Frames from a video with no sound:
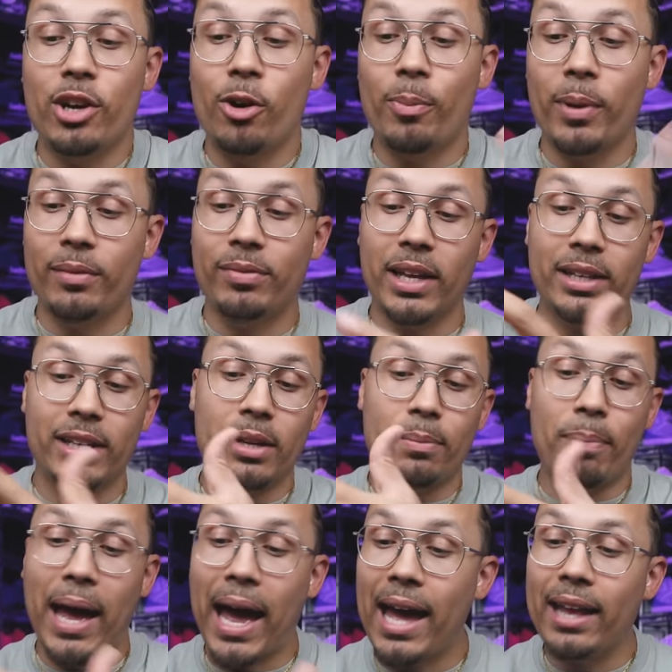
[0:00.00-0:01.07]
dope if they
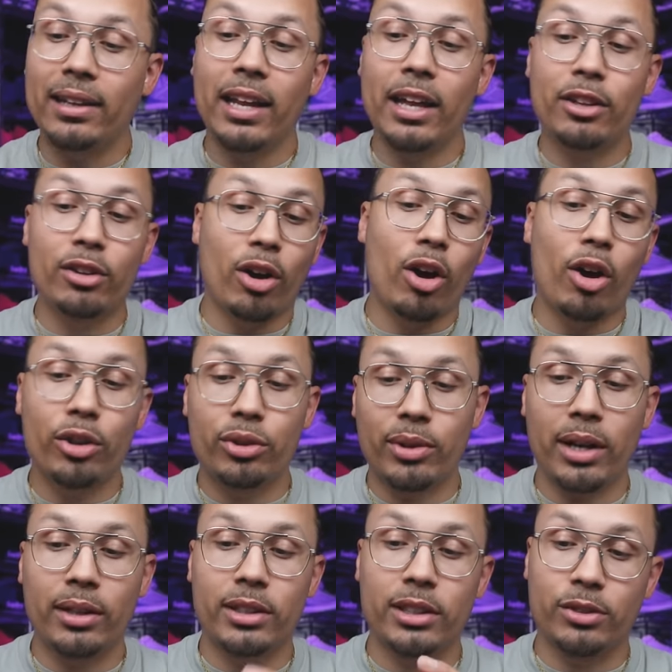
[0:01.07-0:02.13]
did patent leather all
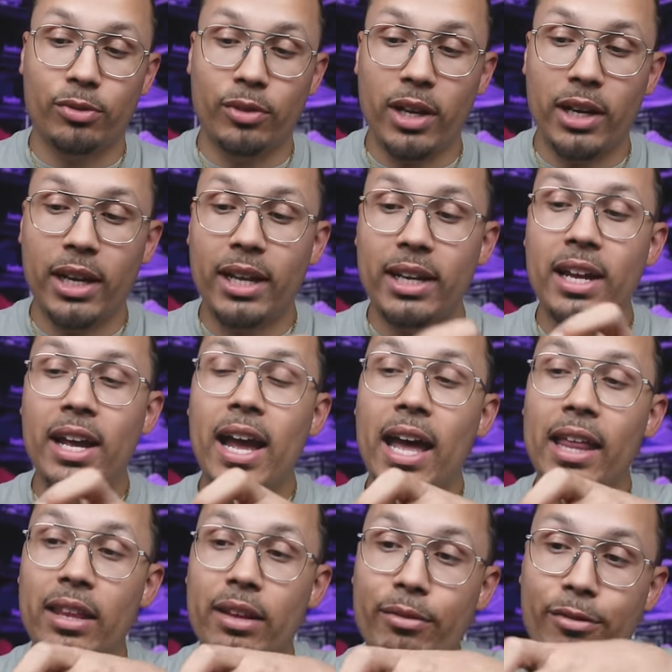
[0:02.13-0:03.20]
throughout this front end
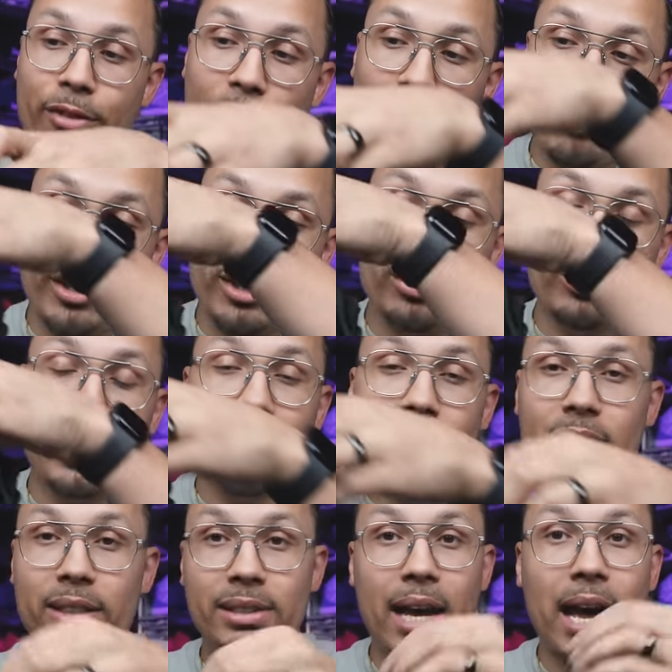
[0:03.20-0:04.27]
and then velvet
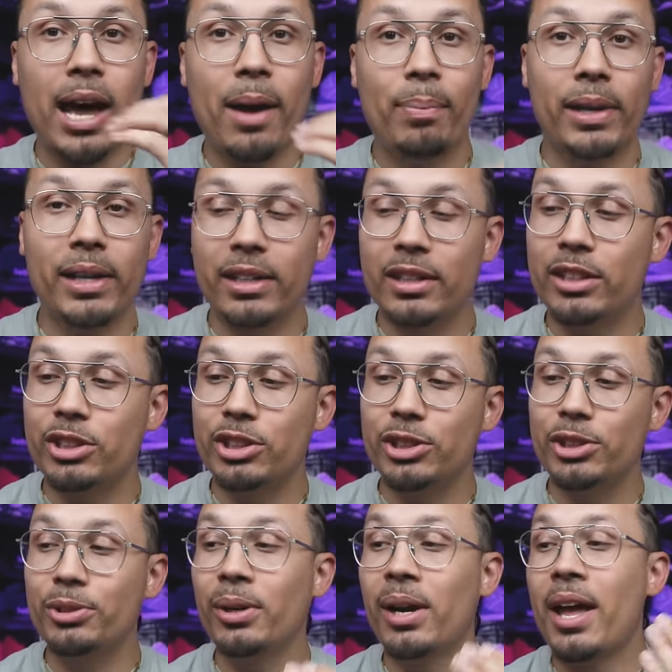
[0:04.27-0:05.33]
throughout the top end of the
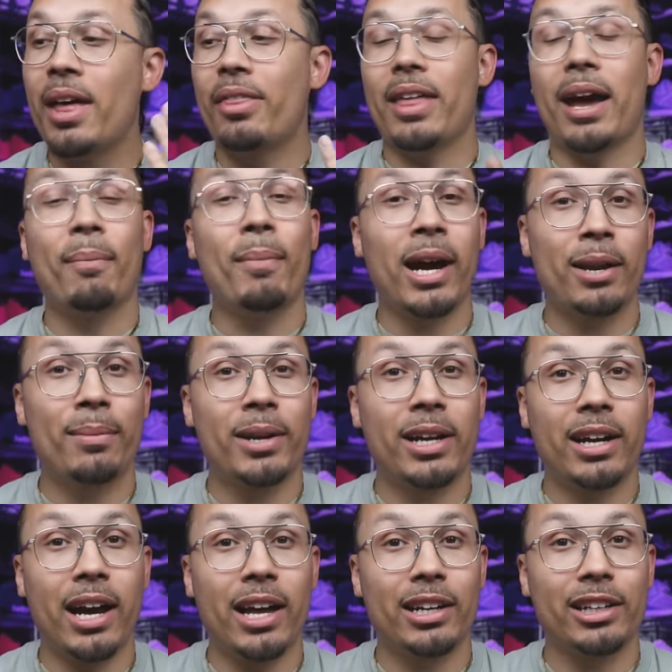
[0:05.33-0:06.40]
shoe that might have
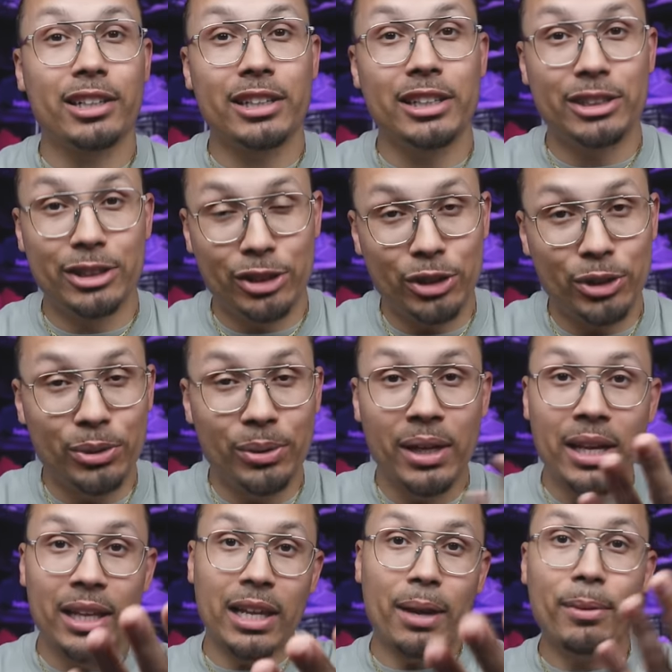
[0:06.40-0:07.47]
been kind of clean too
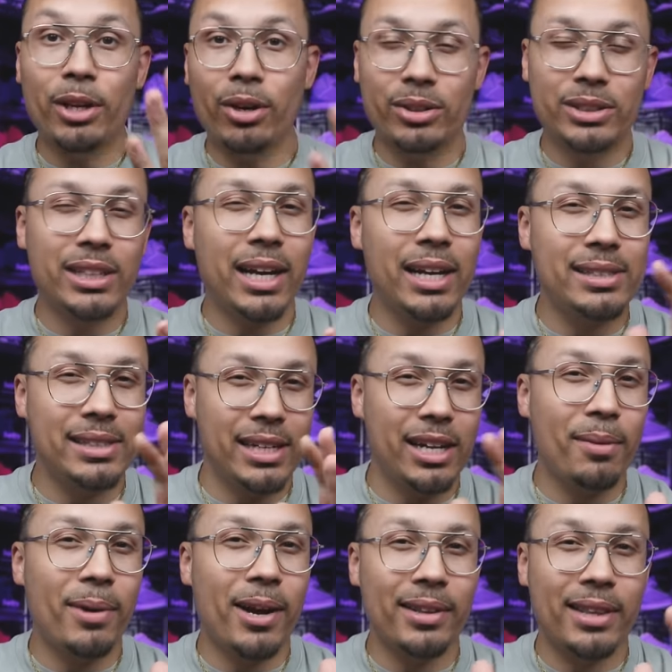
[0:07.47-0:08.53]
let me know what you guys think
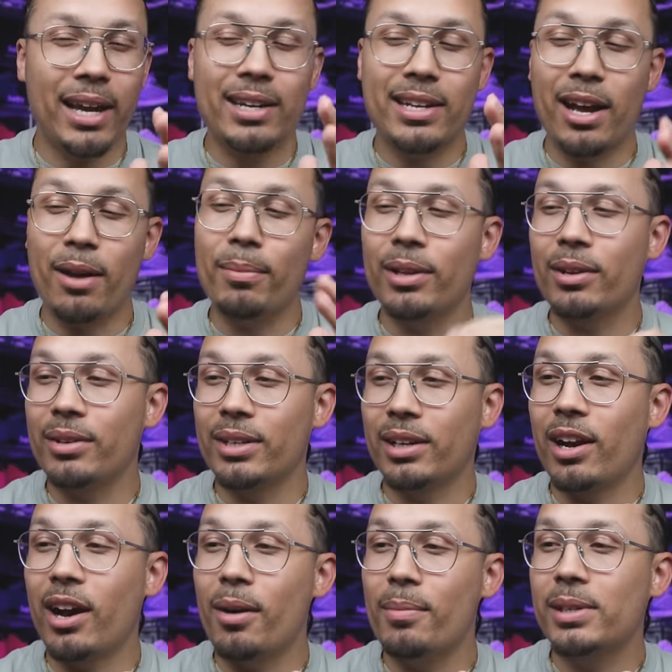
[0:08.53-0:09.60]
about that down below in the
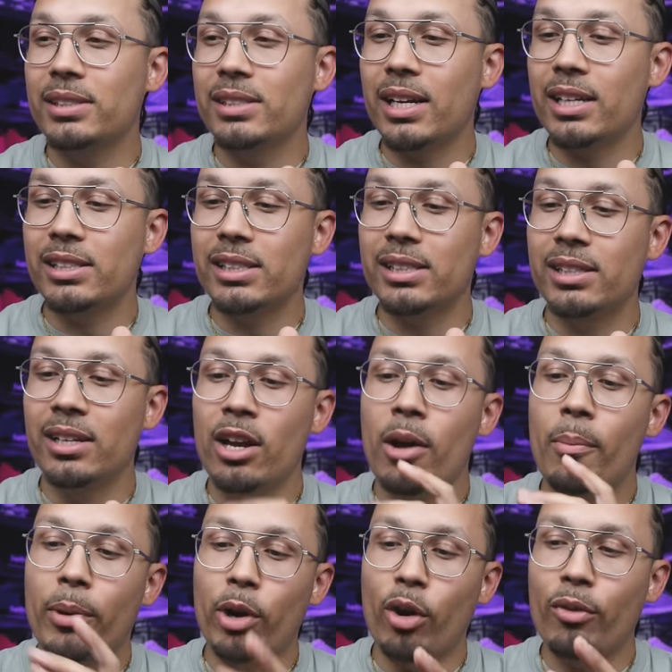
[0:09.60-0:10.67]
comment section
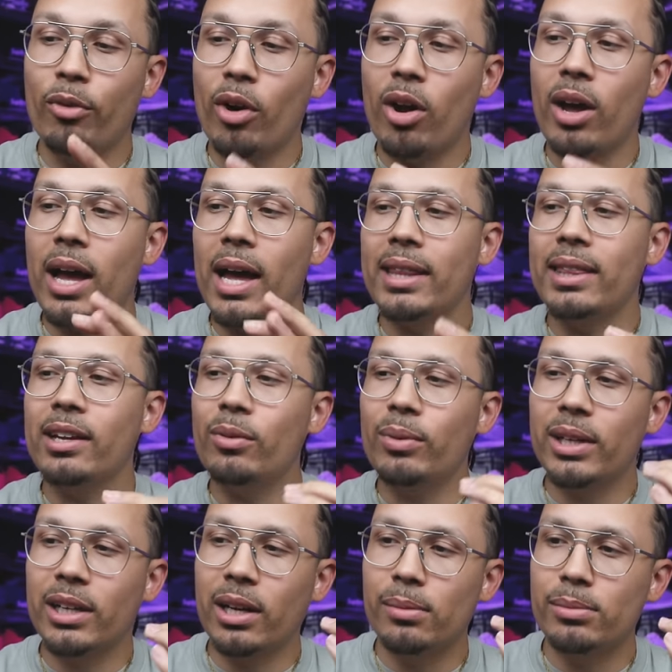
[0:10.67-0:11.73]
but overall I think
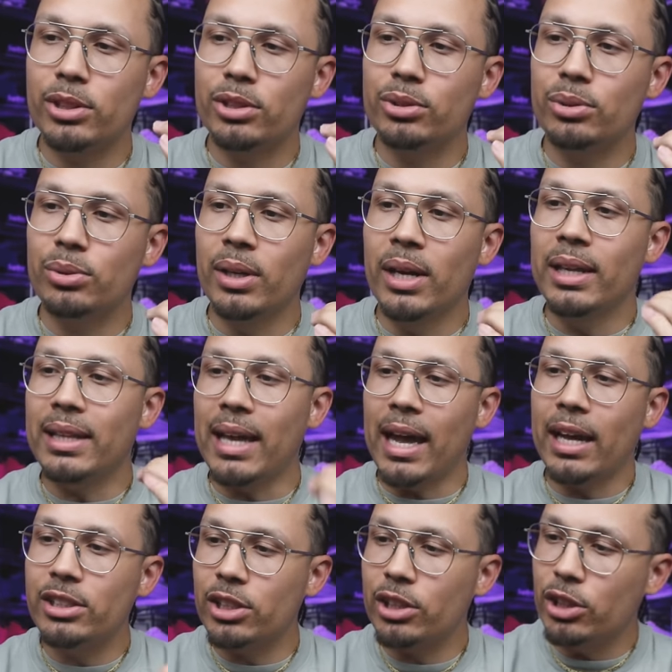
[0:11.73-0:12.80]
when it comes to the
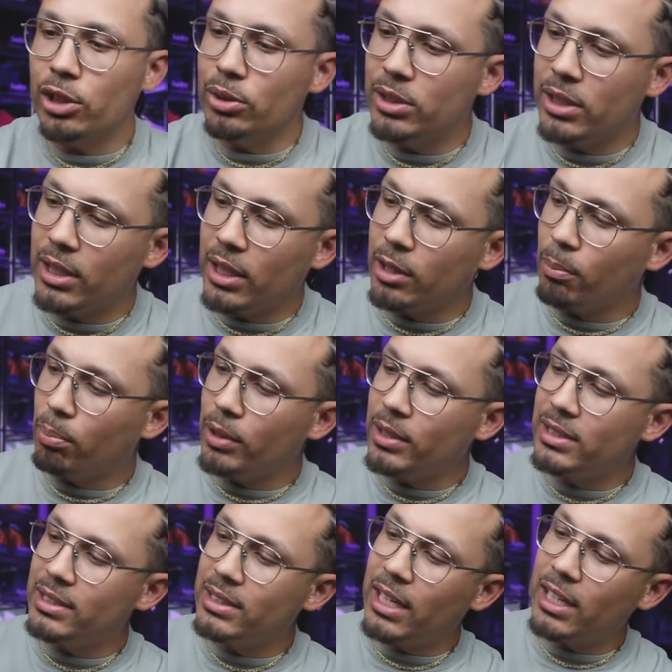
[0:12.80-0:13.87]
execution and the
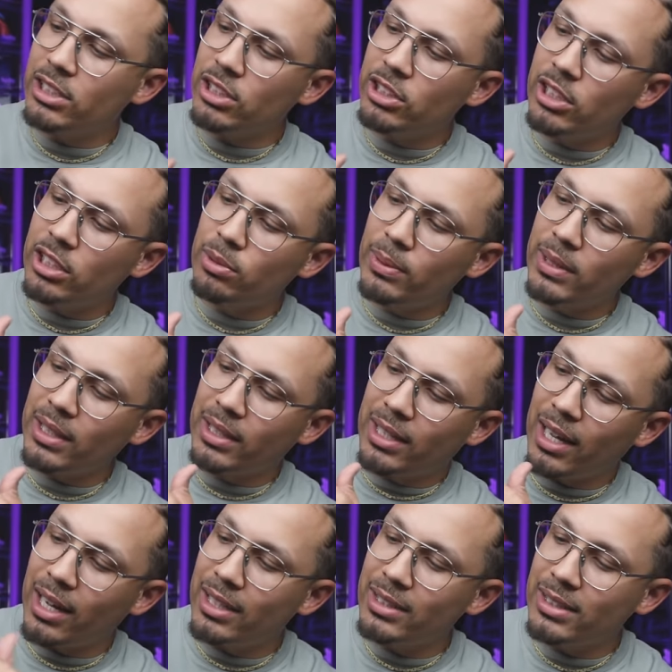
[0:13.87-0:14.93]
presentation just with the
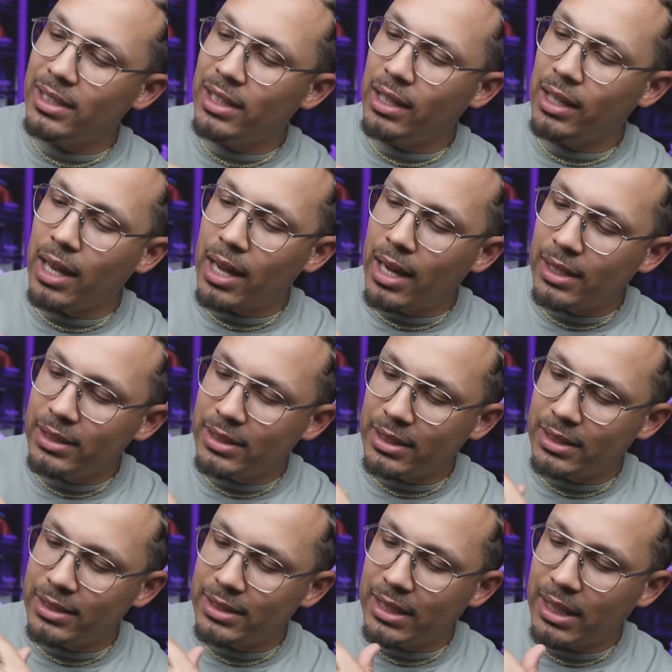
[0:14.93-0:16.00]
cuts and the lines and
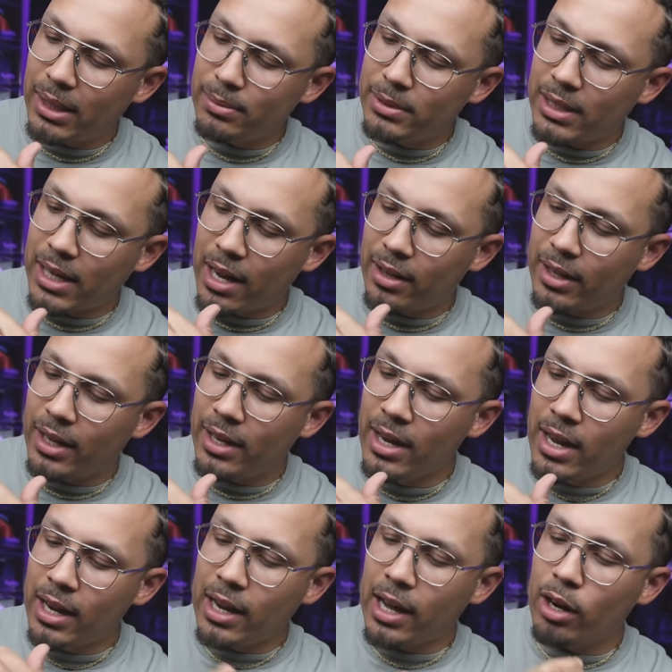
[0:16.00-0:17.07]
the seams and how they
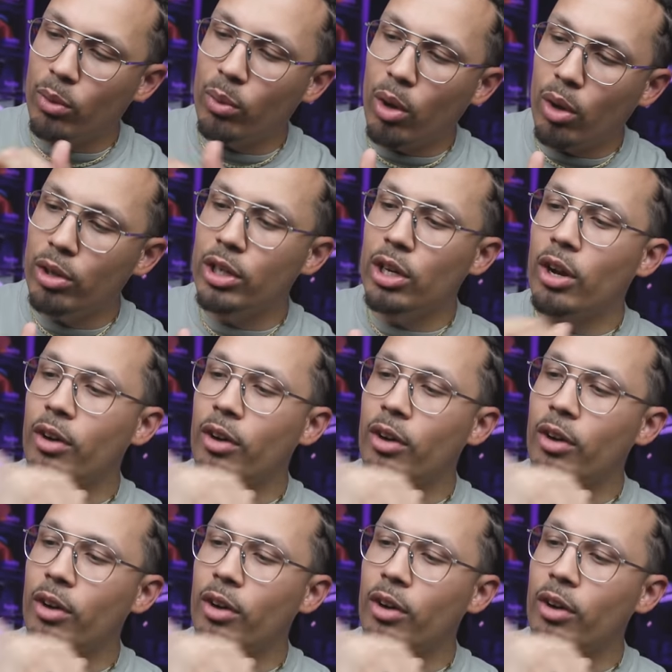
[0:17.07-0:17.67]
kind of rolled it